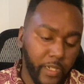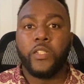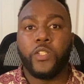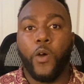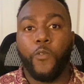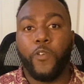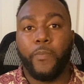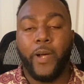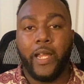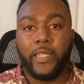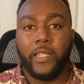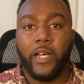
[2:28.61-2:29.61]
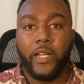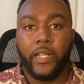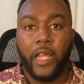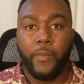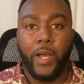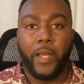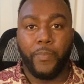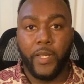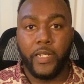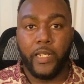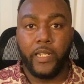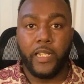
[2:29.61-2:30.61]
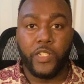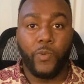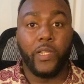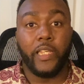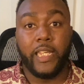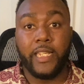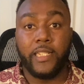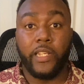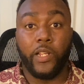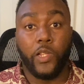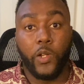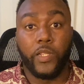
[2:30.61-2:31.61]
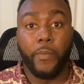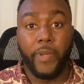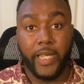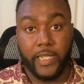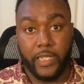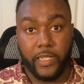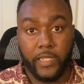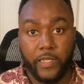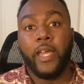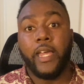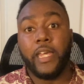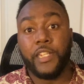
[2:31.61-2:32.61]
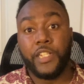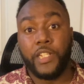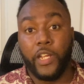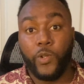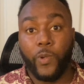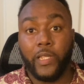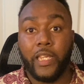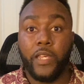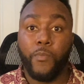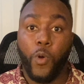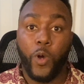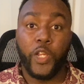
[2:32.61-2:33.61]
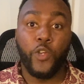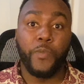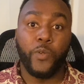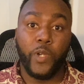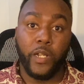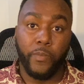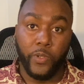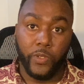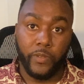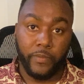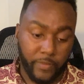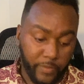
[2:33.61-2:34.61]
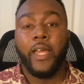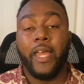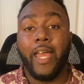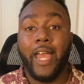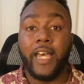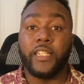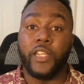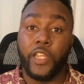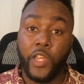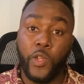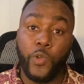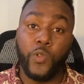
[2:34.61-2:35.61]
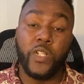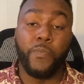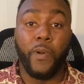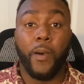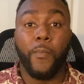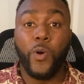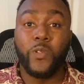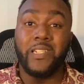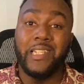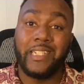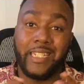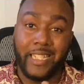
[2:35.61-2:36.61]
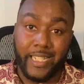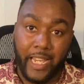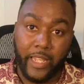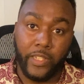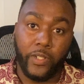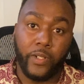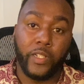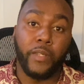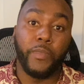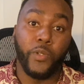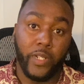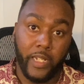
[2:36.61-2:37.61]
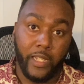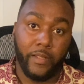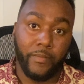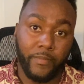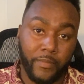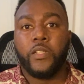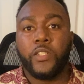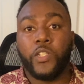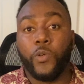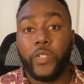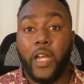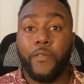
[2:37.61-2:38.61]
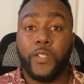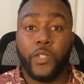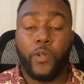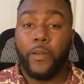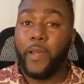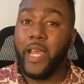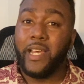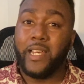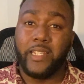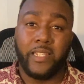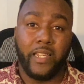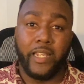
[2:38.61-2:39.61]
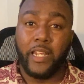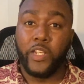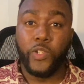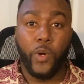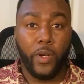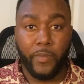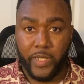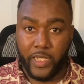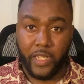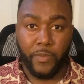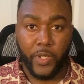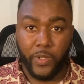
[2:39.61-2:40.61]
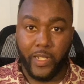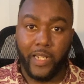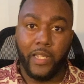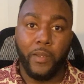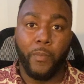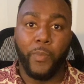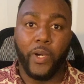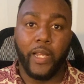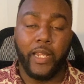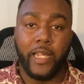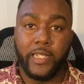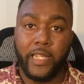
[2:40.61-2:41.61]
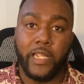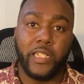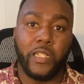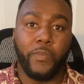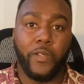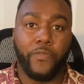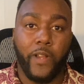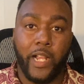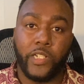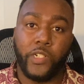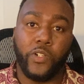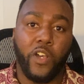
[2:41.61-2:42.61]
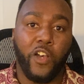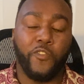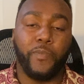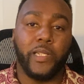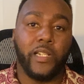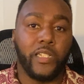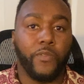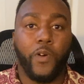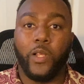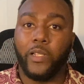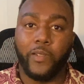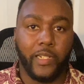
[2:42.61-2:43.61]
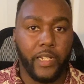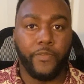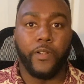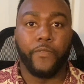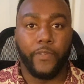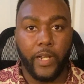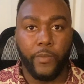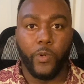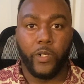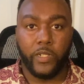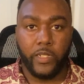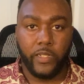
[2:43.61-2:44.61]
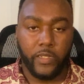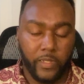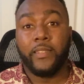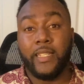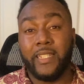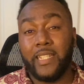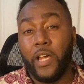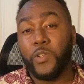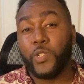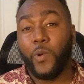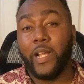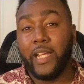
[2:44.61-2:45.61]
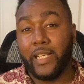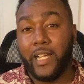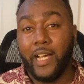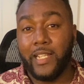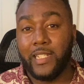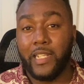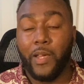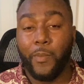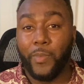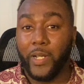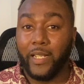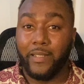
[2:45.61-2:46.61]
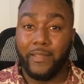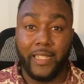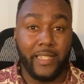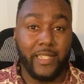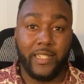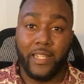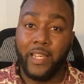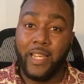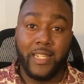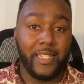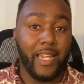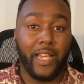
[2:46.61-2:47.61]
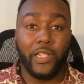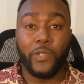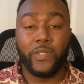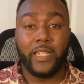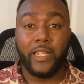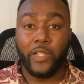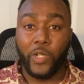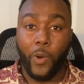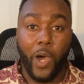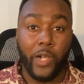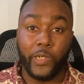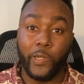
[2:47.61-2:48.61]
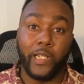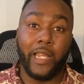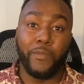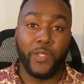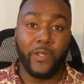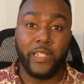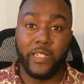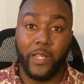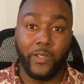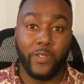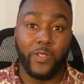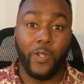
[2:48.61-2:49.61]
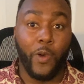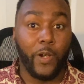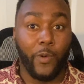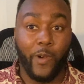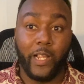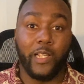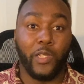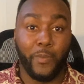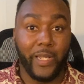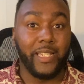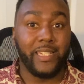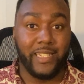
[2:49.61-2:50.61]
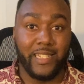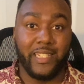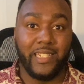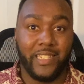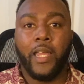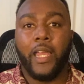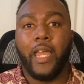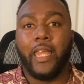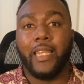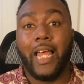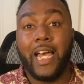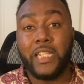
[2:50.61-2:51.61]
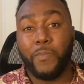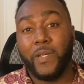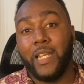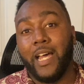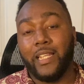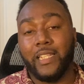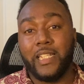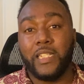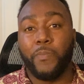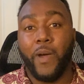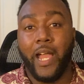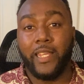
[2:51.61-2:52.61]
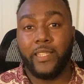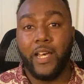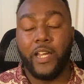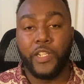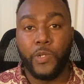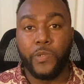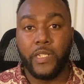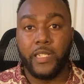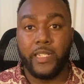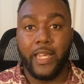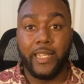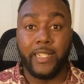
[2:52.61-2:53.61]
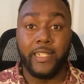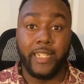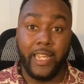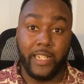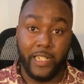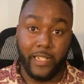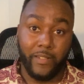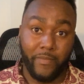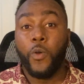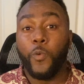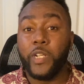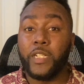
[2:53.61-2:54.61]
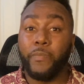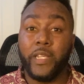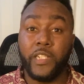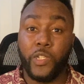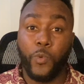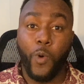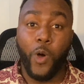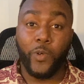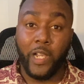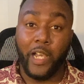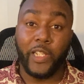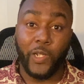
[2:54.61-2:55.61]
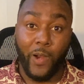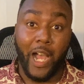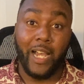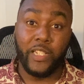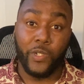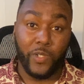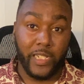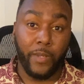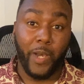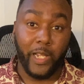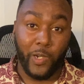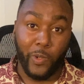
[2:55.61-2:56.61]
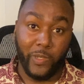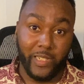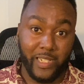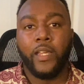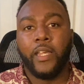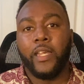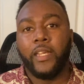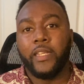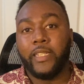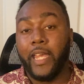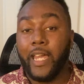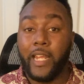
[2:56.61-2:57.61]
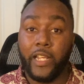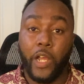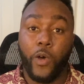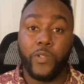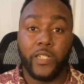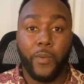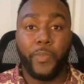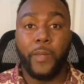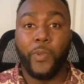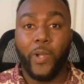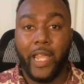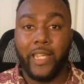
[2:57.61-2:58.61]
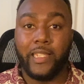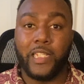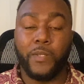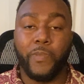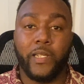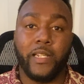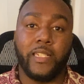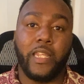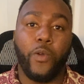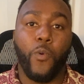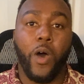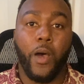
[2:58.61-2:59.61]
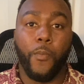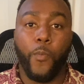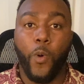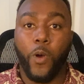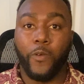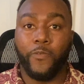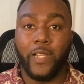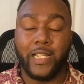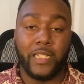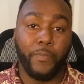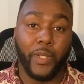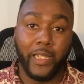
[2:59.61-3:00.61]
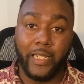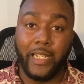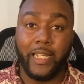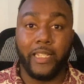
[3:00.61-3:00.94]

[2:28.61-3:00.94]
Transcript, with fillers: So for Python, in my opinion, it's really easy to learn the basics. It's generally more human readable. It has a huge but mostly together community. So JavaScript has an enormous community, but it tends to be fractured off because of all of the different frameworks. This sounds great in concept, but these silos tend to go Hunger Games on each other on a regular basis. And last but not least, Python uses indentation, which means you won't cut your eyes on semicolons. Yeah, and I know some people hate this because they want more flexibility.